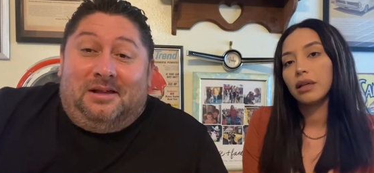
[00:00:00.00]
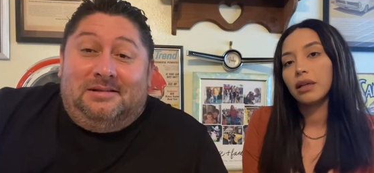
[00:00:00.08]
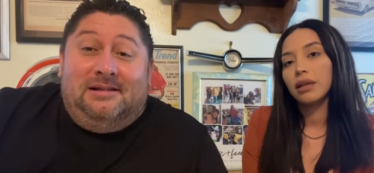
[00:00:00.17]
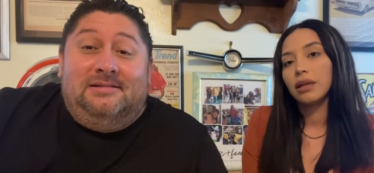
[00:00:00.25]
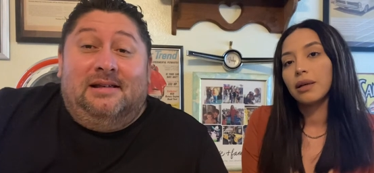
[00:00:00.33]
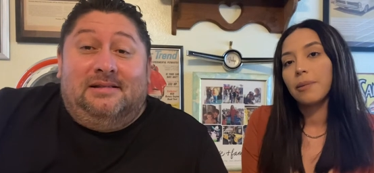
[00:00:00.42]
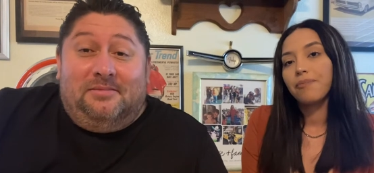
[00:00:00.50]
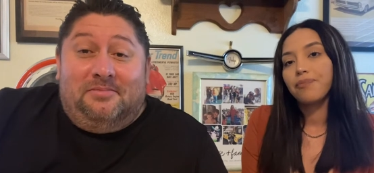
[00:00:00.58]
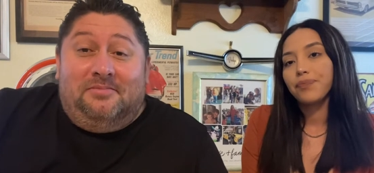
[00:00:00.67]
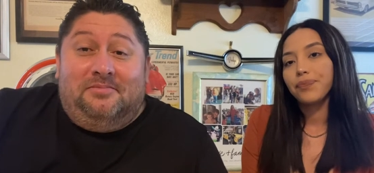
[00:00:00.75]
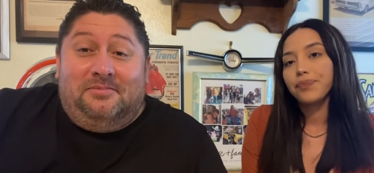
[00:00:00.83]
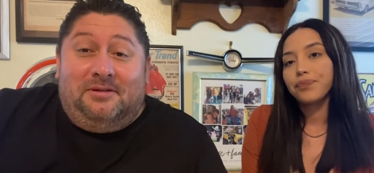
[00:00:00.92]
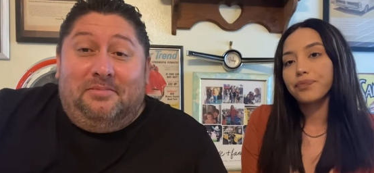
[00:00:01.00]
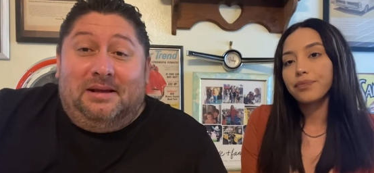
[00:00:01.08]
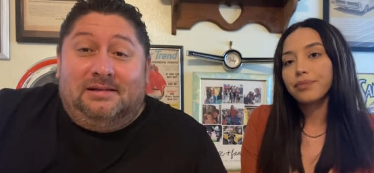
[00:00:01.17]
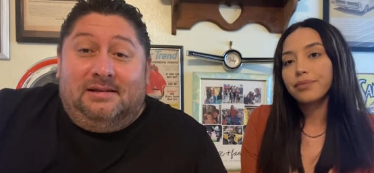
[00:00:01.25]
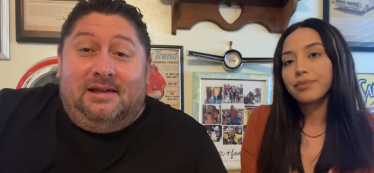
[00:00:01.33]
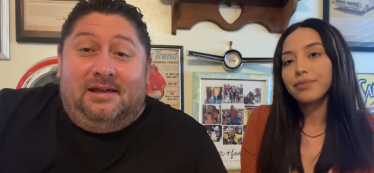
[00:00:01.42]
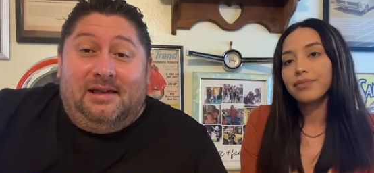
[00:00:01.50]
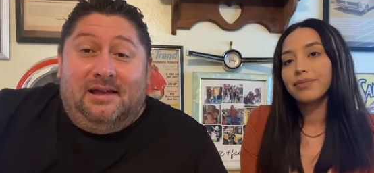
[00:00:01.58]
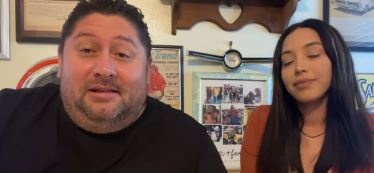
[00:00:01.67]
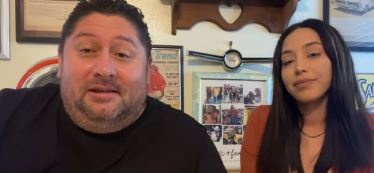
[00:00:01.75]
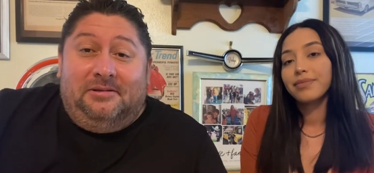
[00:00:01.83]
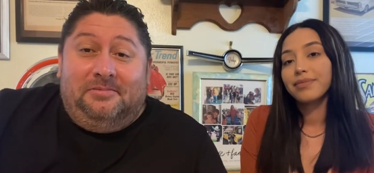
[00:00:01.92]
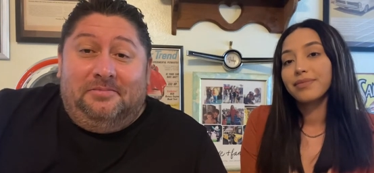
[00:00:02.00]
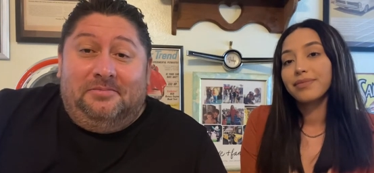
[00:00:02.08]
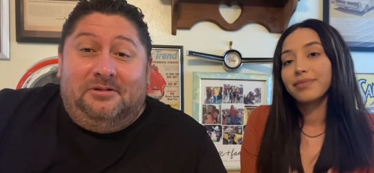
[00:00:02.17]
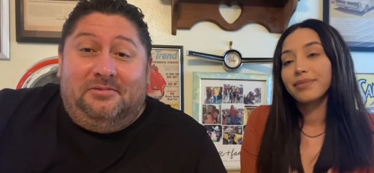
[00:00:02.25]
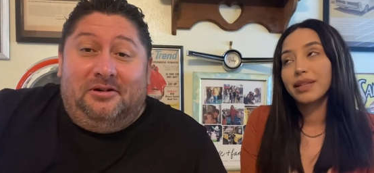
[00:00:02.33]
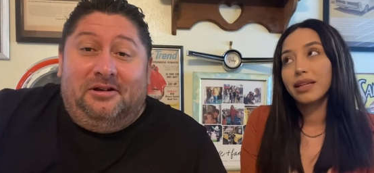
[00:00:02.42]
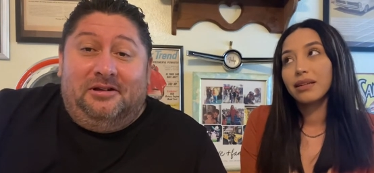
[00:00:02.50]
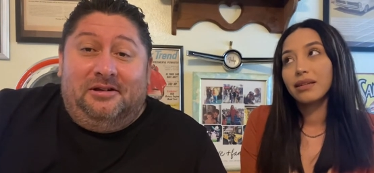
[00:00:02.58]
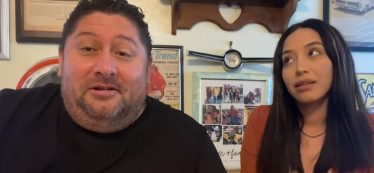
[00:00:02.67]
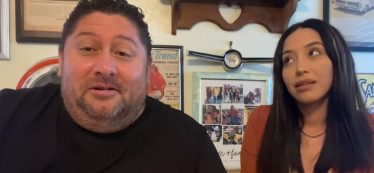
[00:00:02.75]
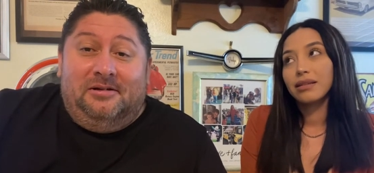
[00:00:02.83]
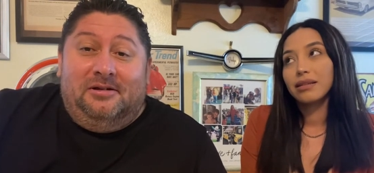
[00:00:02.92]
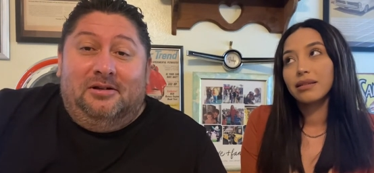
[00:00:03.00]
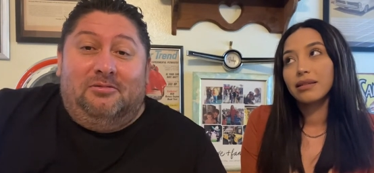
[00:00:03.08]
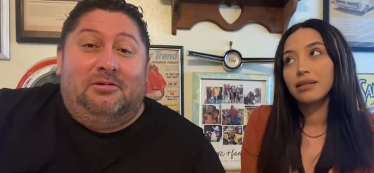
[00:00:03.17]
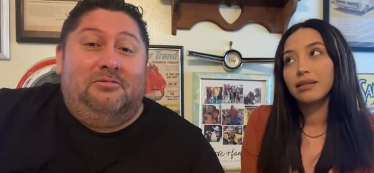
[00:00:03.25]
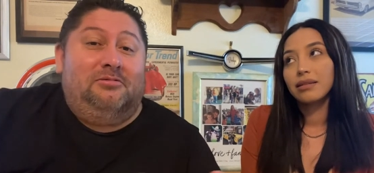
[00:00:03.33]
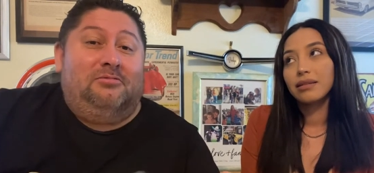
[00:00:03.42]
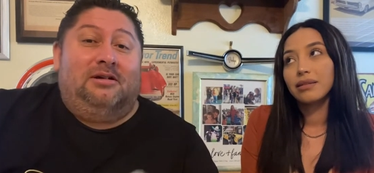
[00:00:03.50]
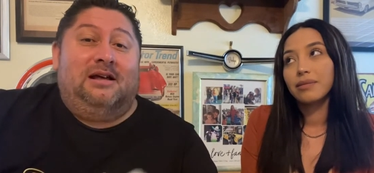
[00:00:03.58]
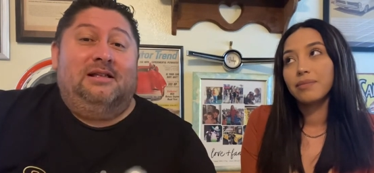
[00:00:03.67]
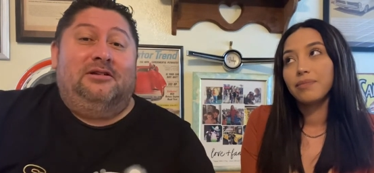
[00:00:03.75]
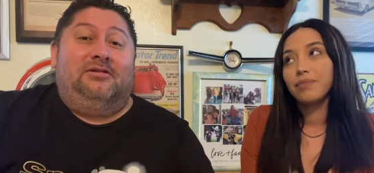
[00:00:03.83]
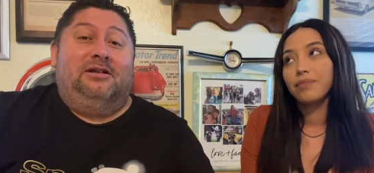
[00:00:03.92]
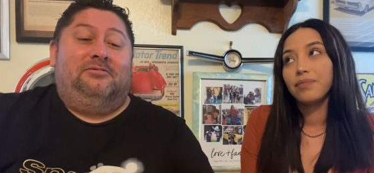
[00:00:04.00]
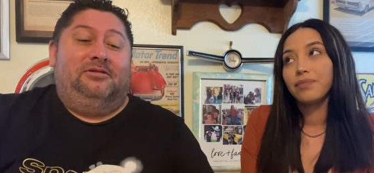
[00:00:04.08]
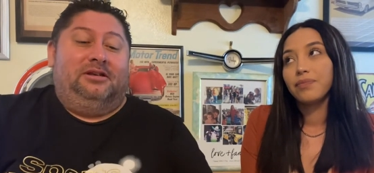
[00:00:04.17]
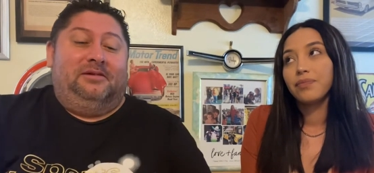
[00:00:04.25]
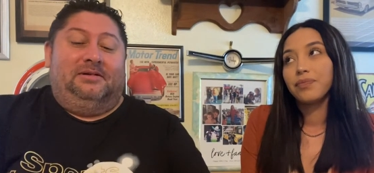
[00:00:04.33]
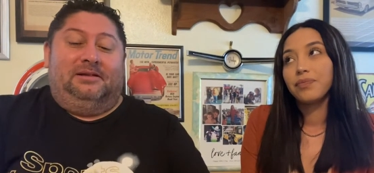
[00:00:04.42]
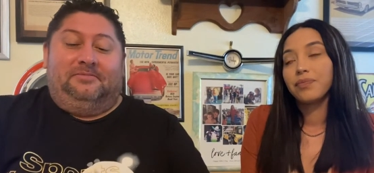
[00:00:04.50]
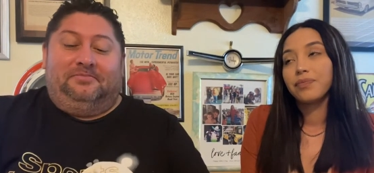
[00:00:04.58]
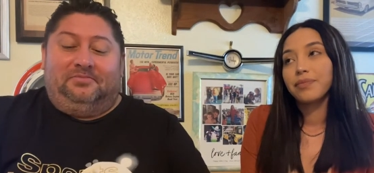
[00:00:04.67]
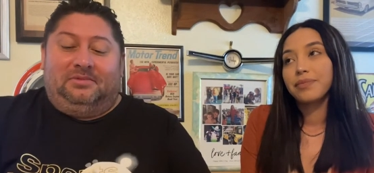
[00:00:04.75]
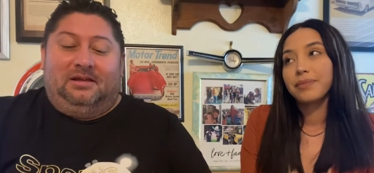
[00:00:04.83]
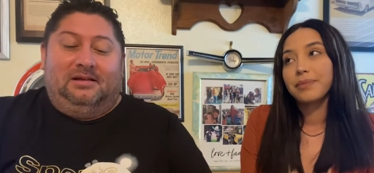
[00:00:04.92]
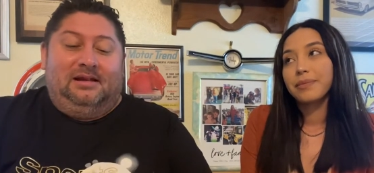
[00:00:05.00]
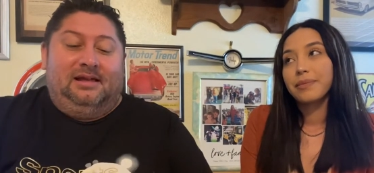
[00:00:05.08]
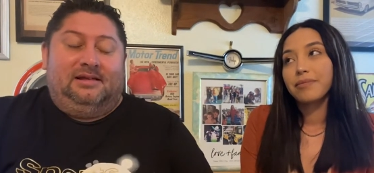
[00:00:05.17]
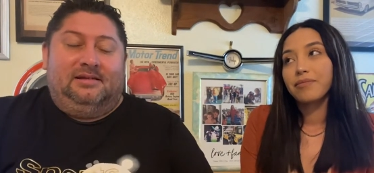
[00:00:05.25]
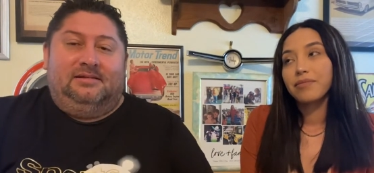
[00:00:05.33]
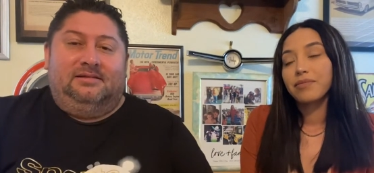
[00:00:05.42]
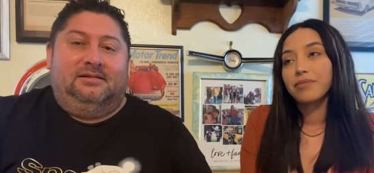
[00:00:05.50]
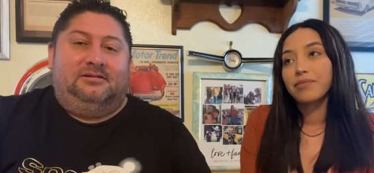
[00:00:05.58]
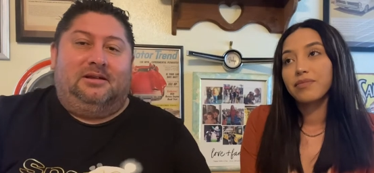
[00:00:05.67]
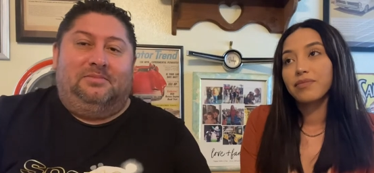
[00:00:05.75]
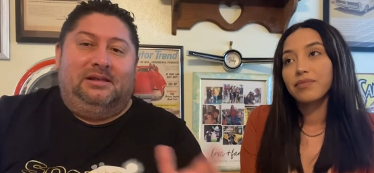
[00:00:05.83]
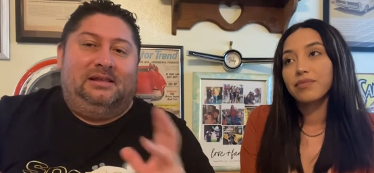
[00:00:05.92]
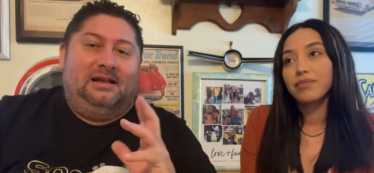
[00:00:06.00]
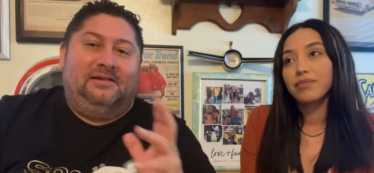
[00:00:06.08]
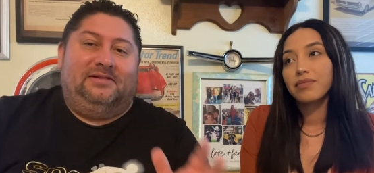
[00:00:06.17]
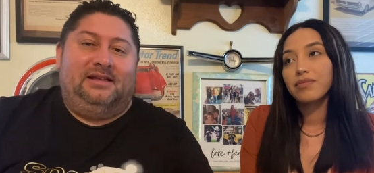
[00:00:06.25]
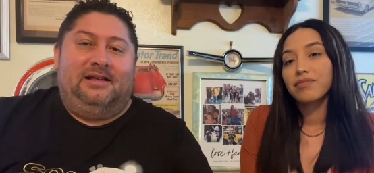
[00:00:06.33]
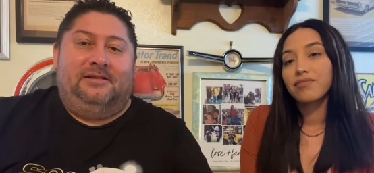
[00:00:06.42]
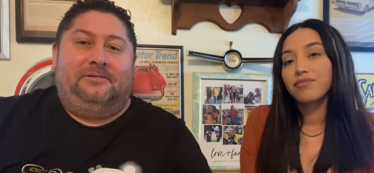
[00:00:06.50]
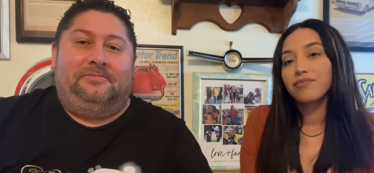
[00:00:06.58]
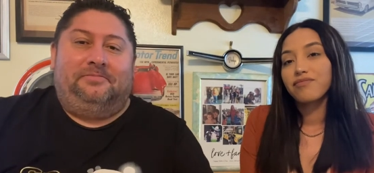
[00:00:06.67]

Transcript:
Speaker 1: It's like the Mexican candy. It's very good. What kind of grade would you give it? Like something out of 10.